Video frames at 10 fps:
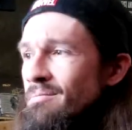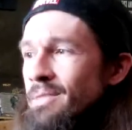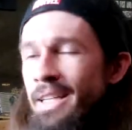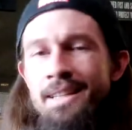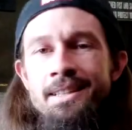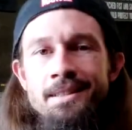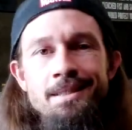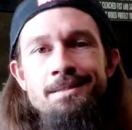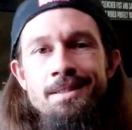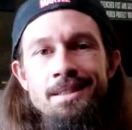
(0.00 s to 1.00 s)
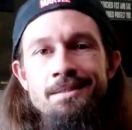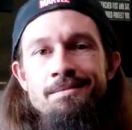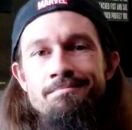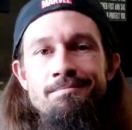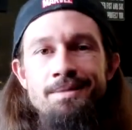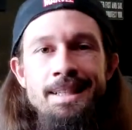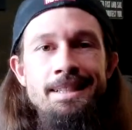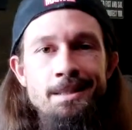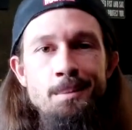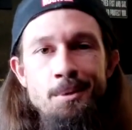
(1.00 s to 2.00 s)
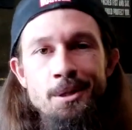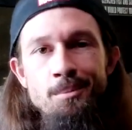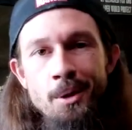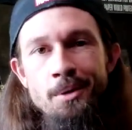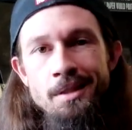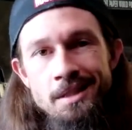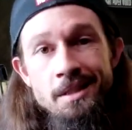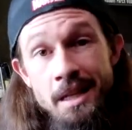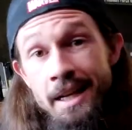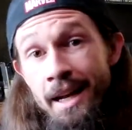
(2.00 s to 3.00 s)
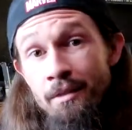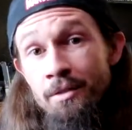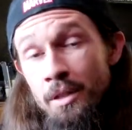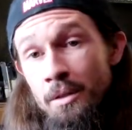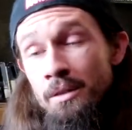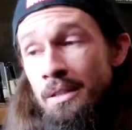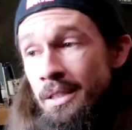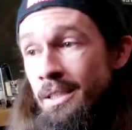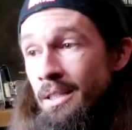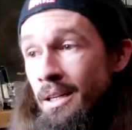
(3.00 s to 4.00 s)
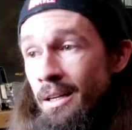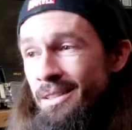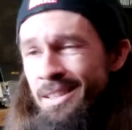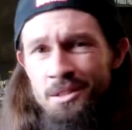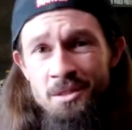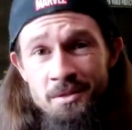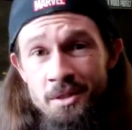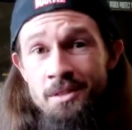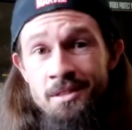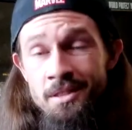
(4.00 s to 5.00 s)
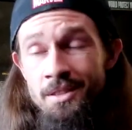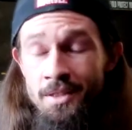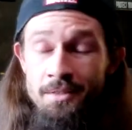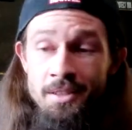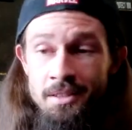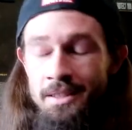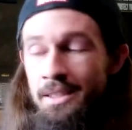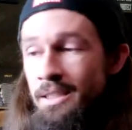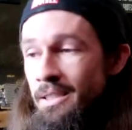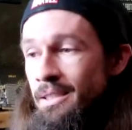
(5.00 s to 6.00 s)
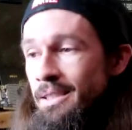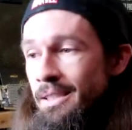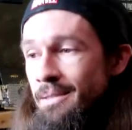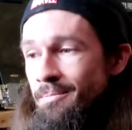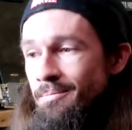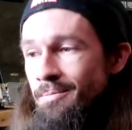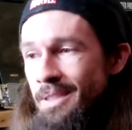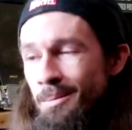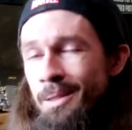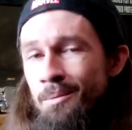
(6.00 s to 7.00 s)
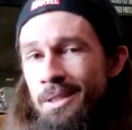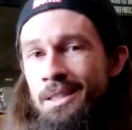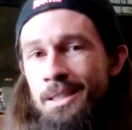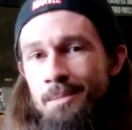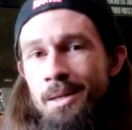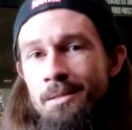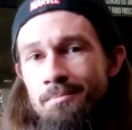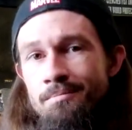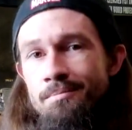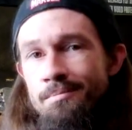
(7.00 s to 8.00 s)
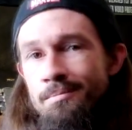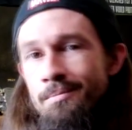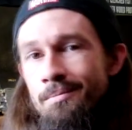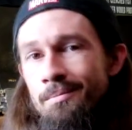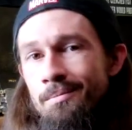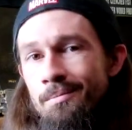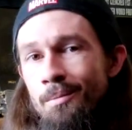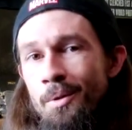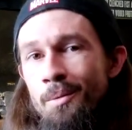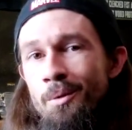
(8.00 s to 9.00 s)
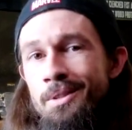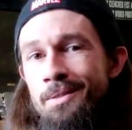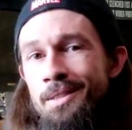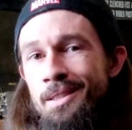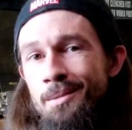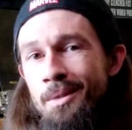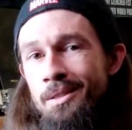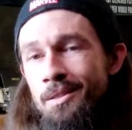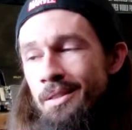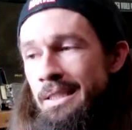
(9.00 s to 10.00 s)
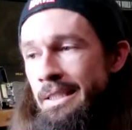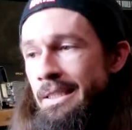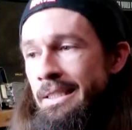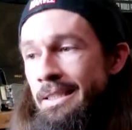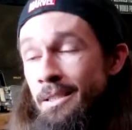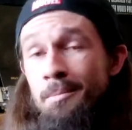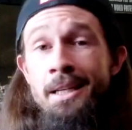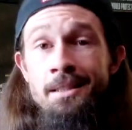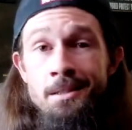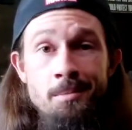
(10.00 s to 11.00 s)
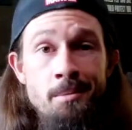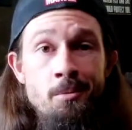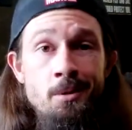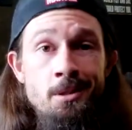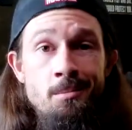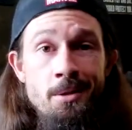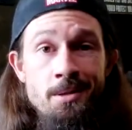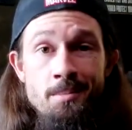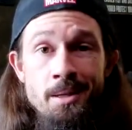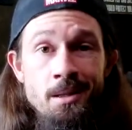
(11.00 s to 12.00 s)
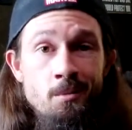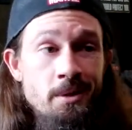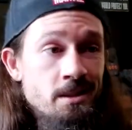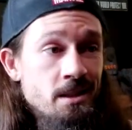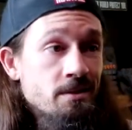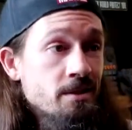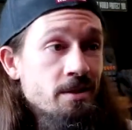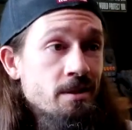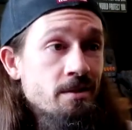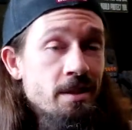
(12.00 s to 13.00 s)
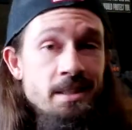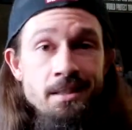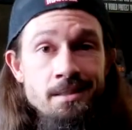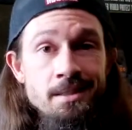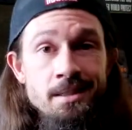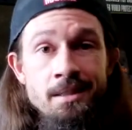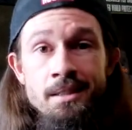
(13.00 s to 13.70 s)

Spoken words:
anything that heats up your components and you need airflow, like servers and stuff, obviously, you might want to clean them out more than once every 6 months. In some cases, maybe once a month, depending on where you live. If it's a very dusty,